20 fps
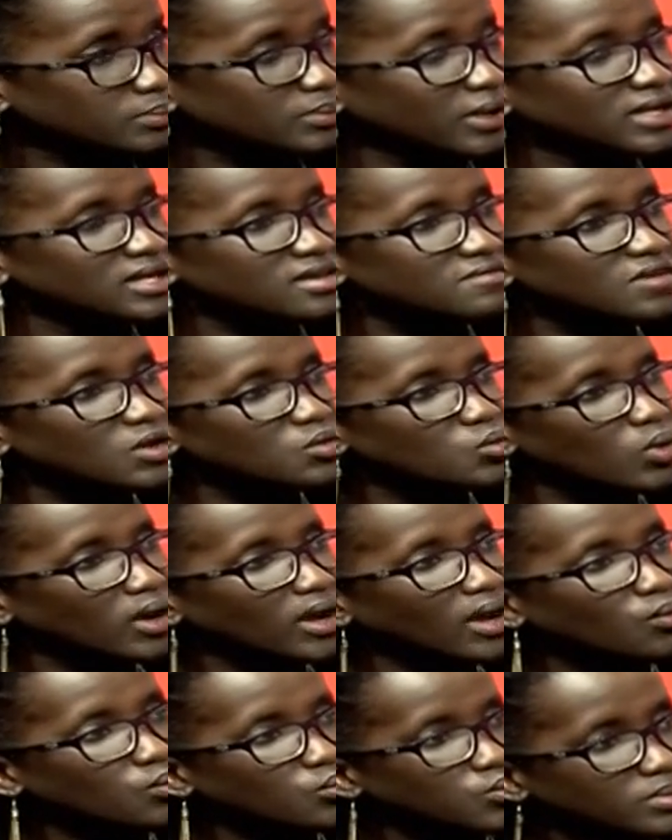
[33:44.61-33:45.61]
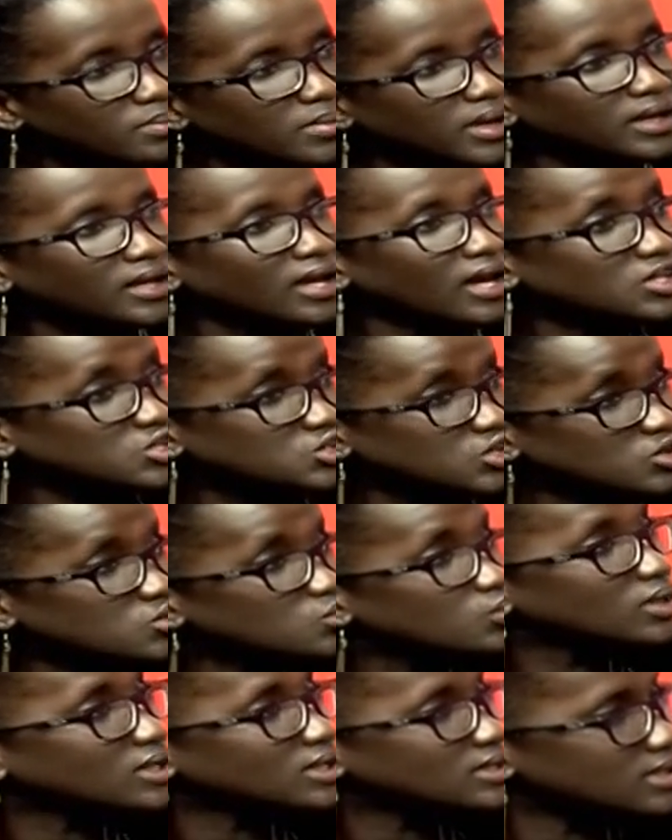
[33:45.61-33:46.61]
but even where women are
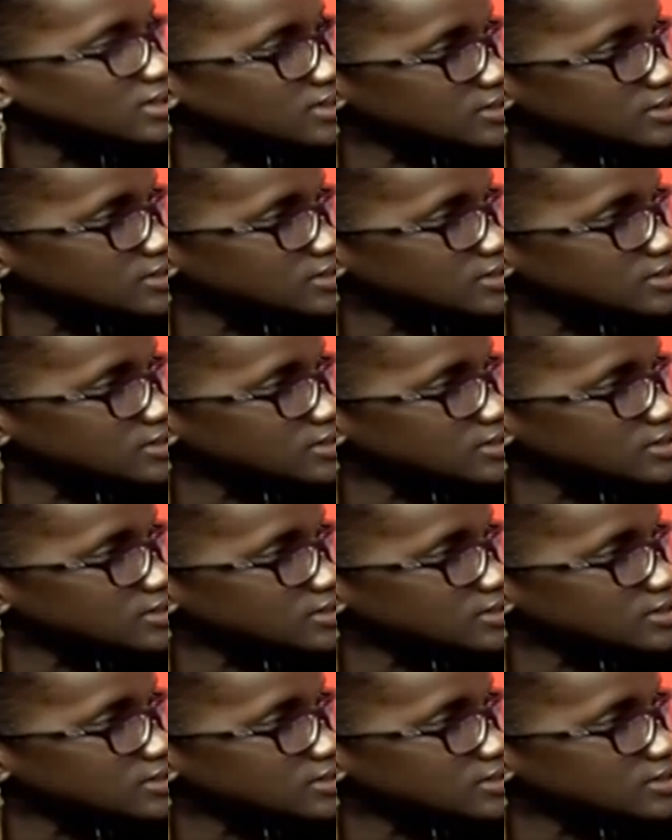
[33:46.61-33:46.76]
genuinely